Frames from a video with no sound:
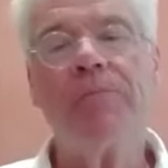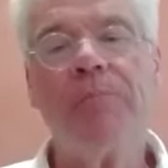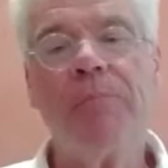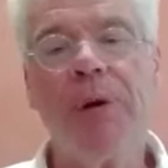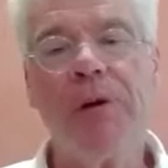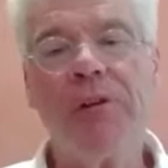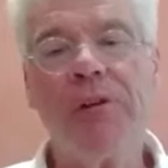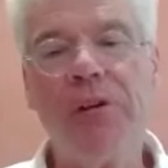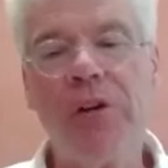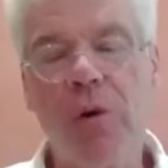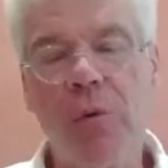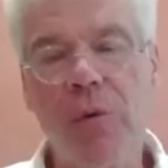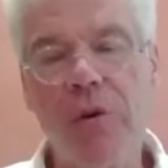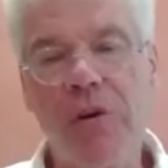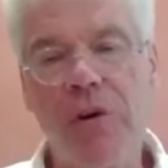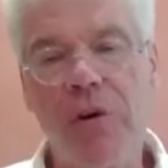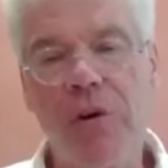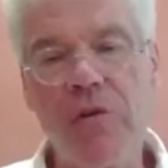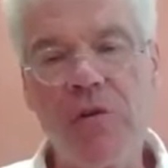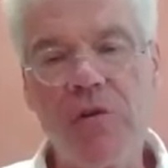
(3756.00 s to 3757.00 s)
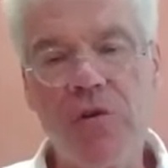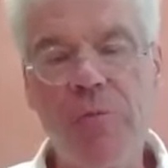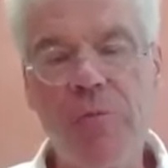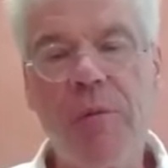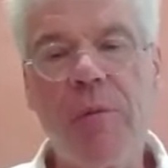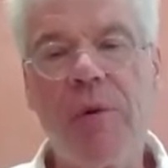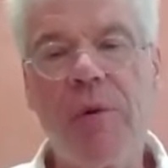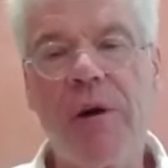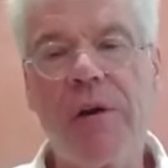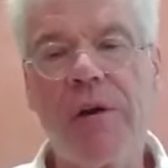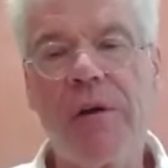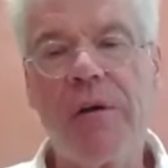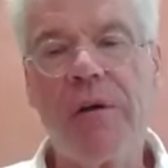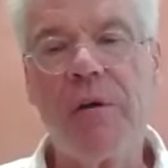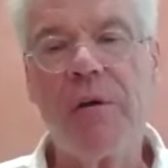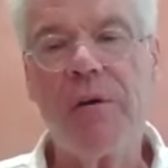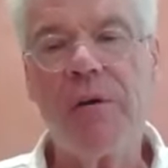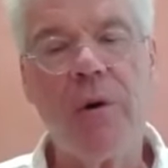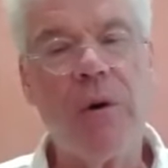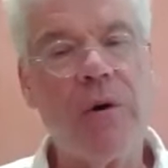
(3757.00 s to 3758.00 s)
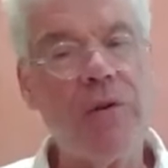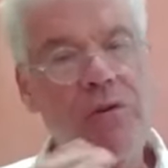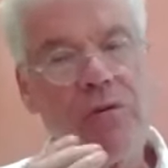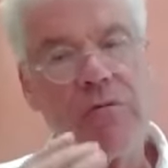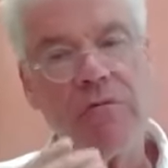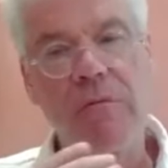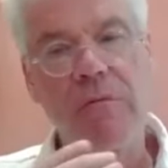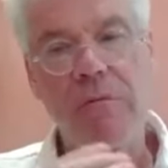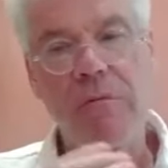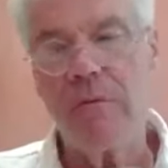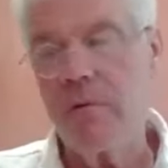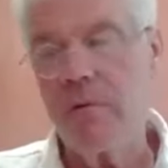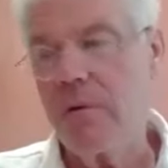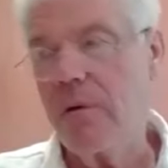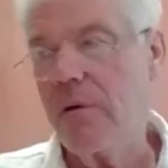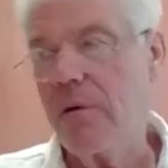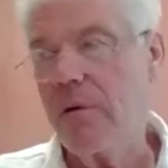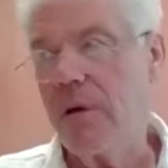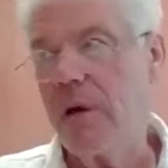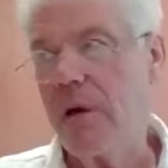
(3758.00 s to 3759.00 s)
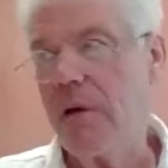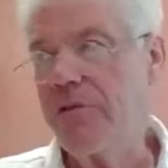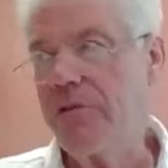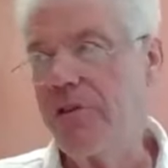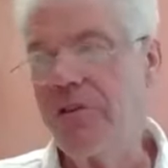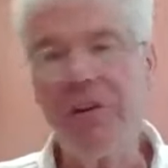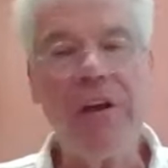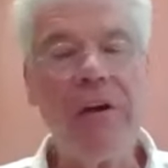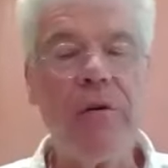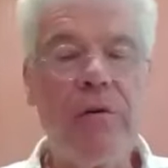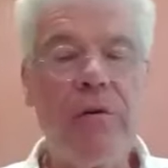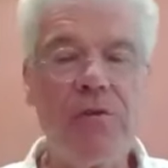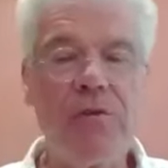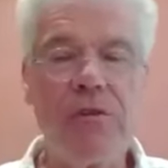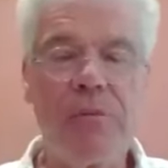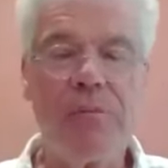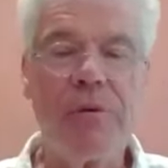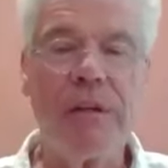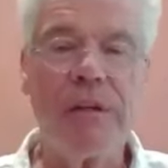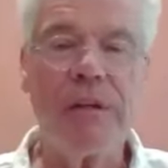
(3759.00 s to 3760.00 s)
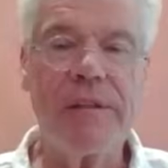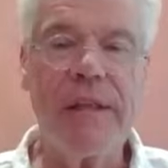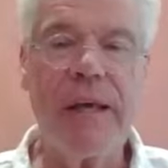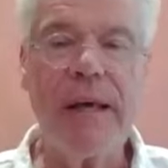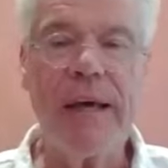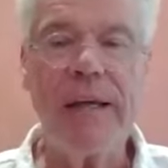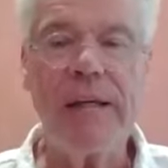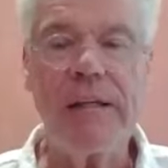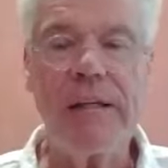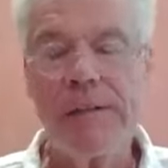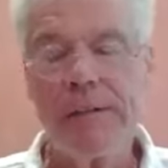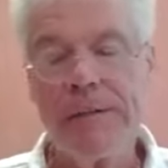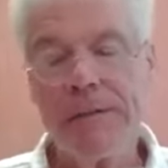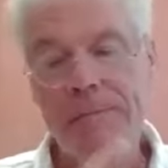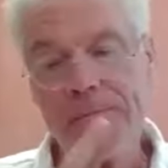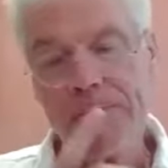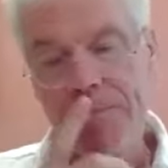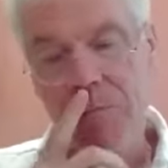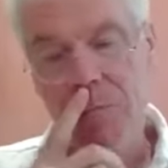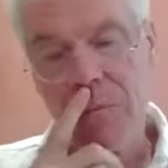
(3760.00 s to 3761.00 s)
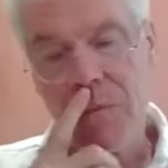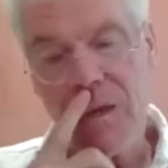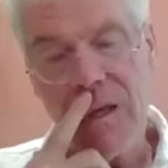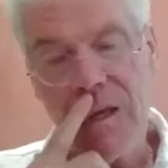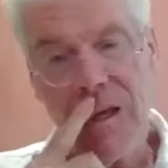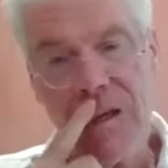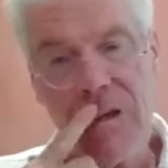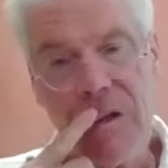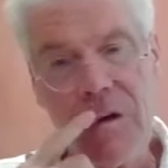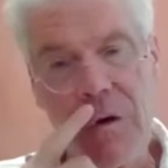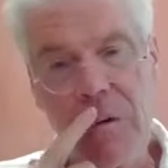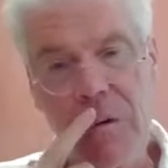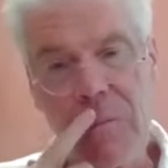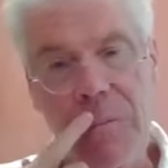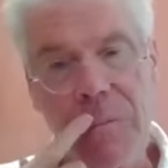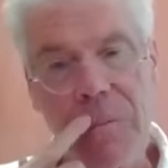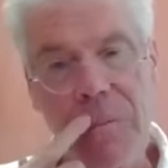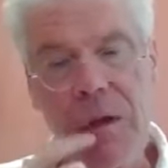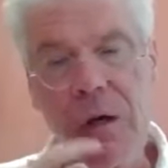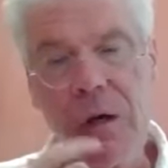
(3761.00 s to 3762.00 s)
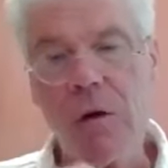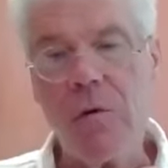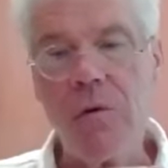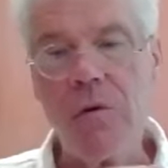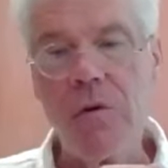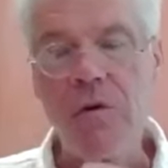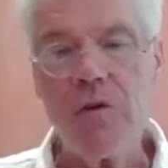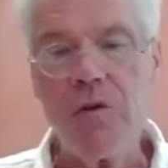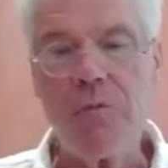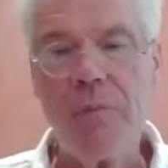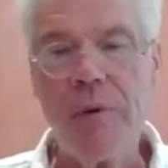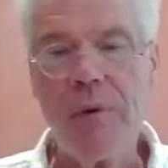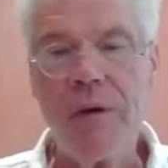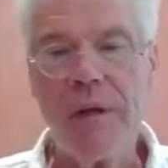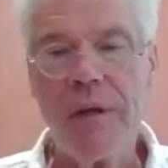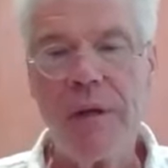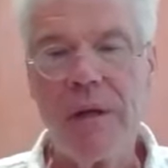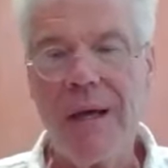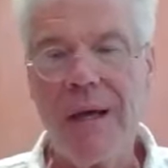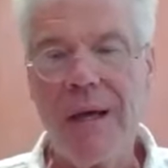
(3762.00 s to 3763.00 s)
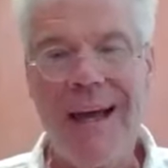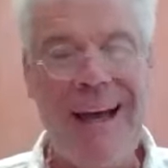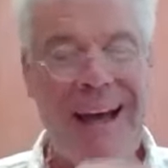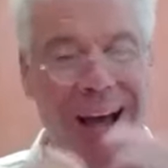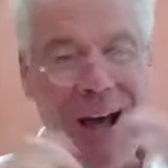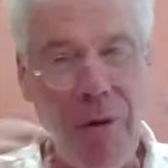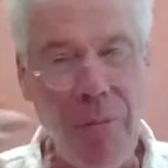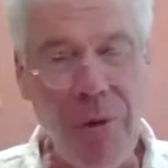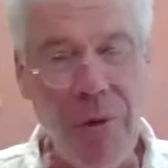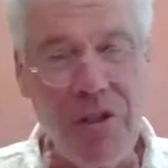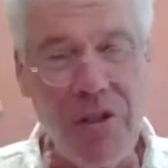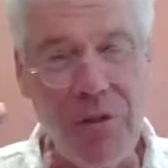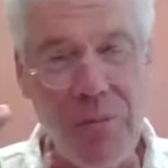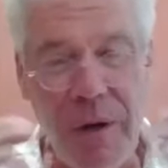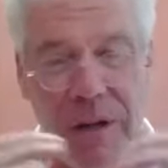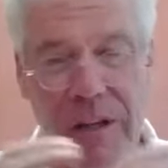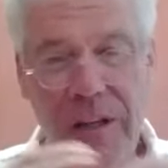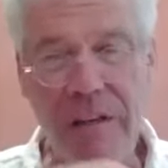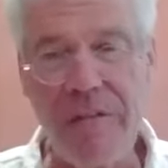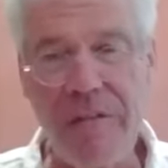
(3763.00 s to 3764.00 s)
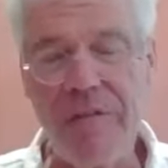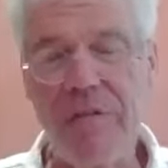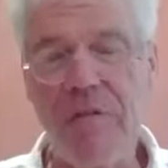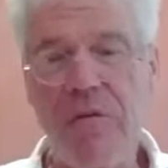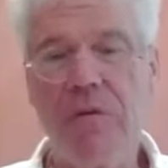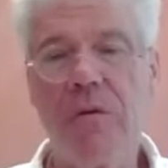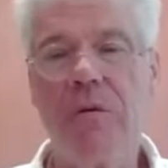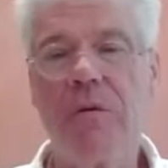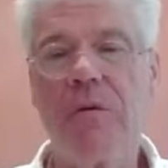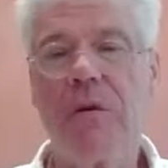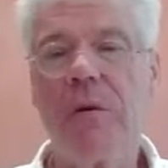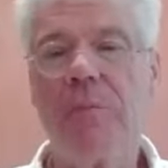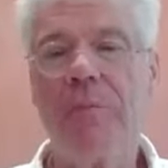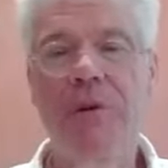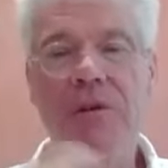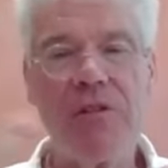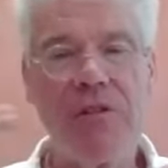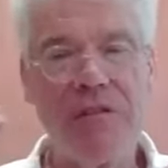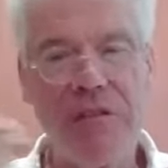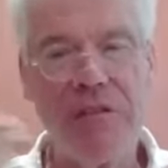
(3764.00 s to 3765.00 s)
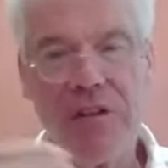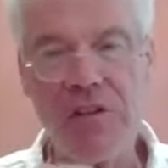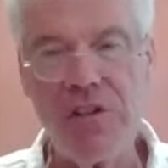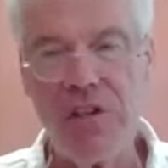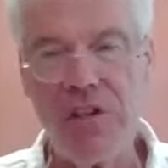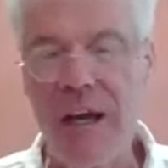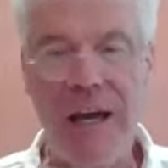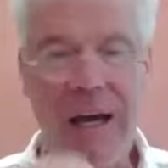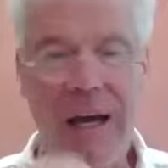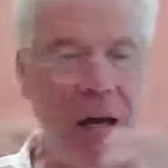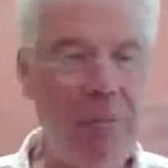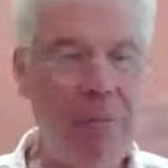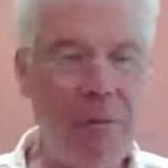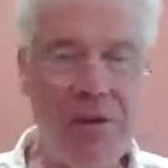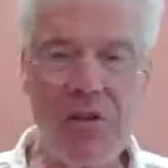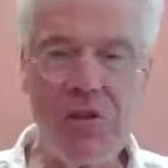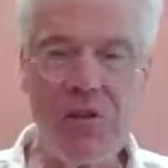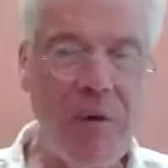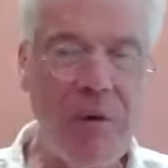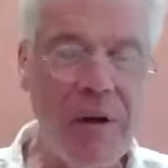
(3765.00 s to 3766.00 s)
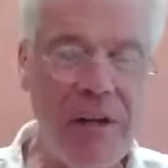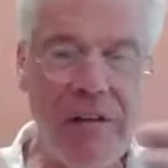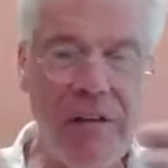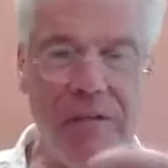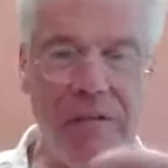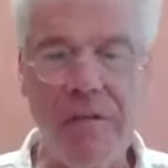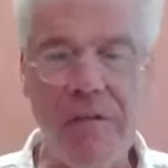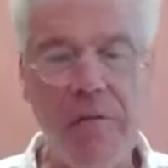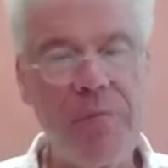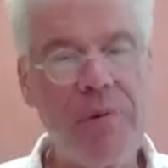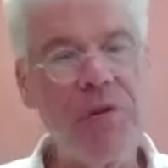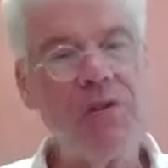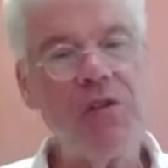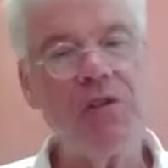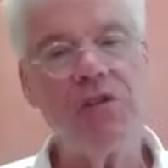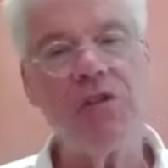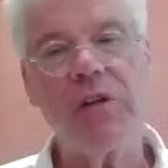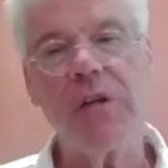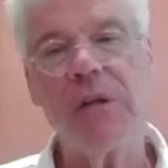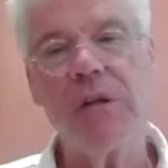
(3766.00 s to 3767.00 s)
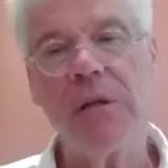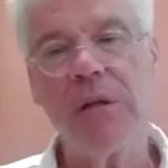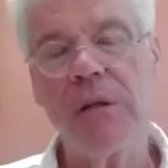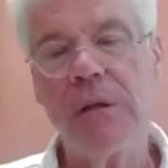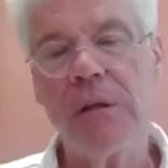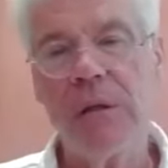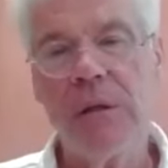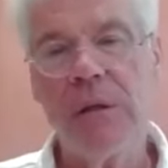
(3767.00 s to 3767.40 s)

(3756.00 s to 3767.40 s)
but you know, when you go to the supermarket or you go out to out to dinner or something like that, and you're you know you're spending how much money for a piece of fish? How much money for a piece of chicken?